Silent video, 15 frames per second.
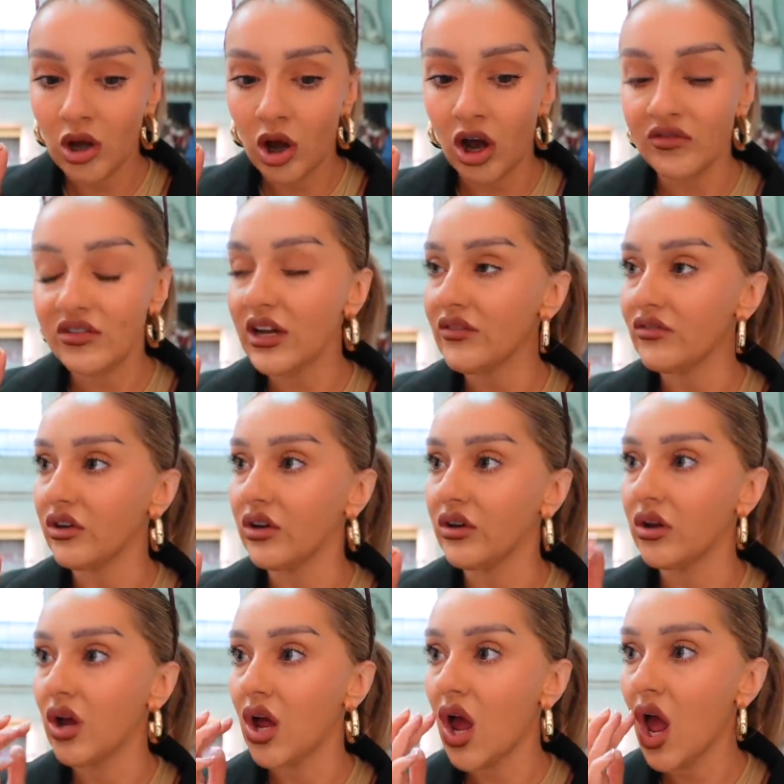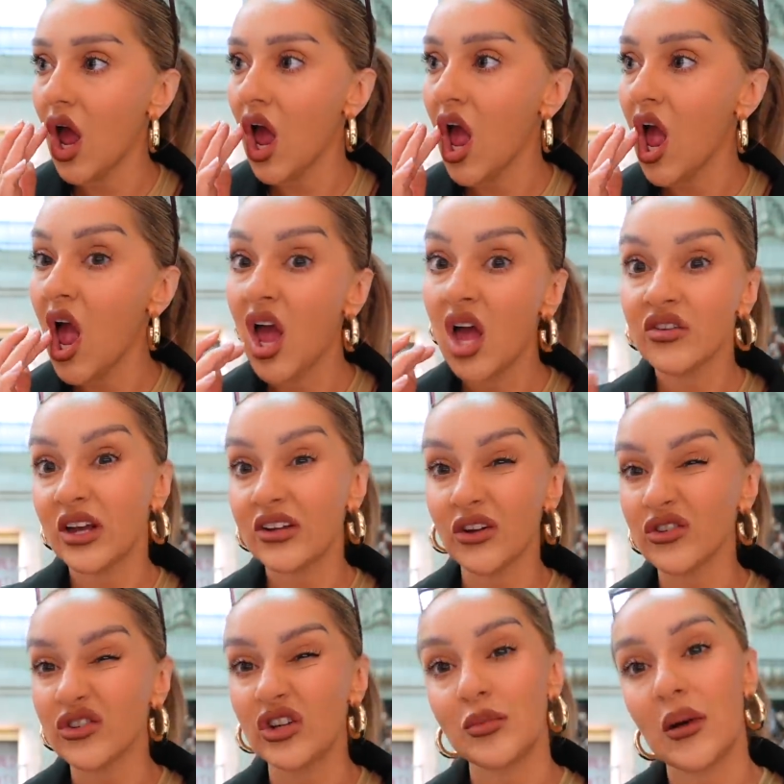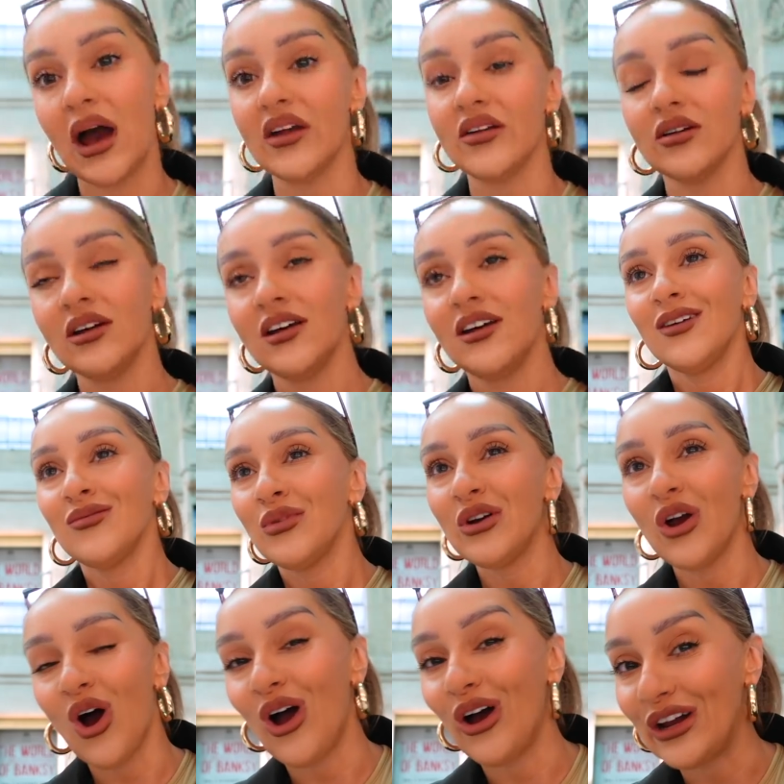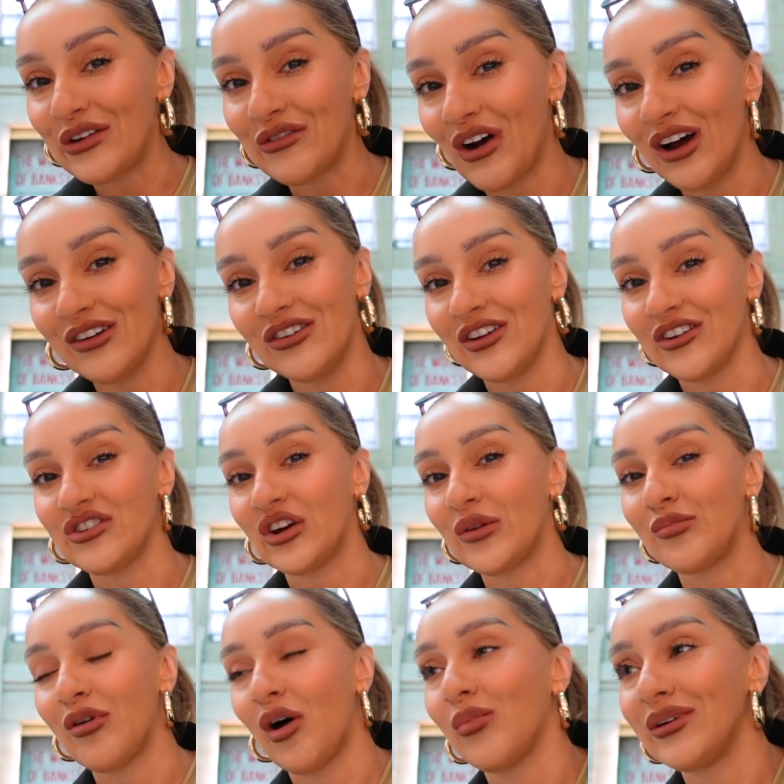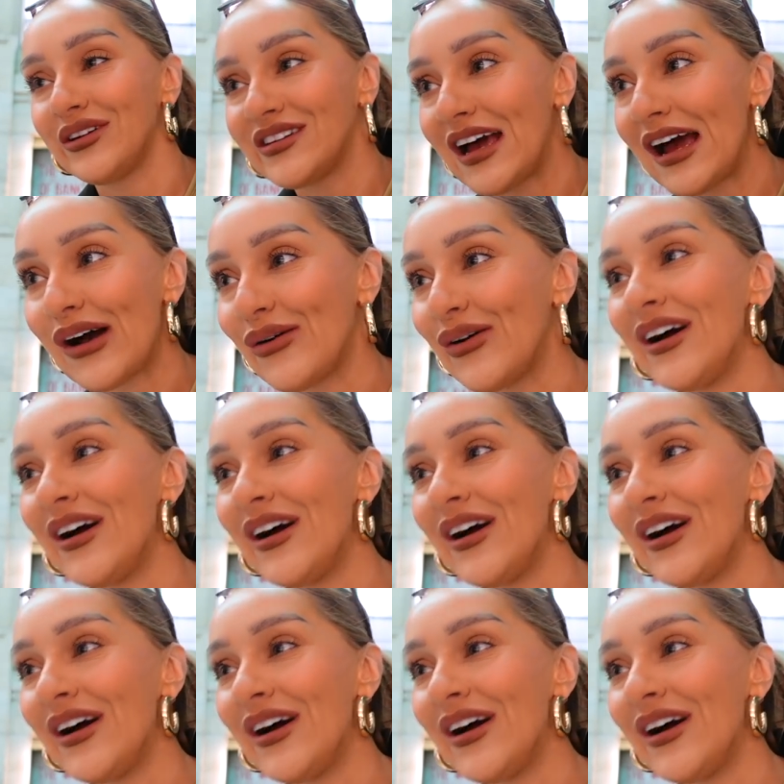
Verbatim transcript: half 11. Yeah. So, that's not too bad. We're not early risers, as you can probably tell.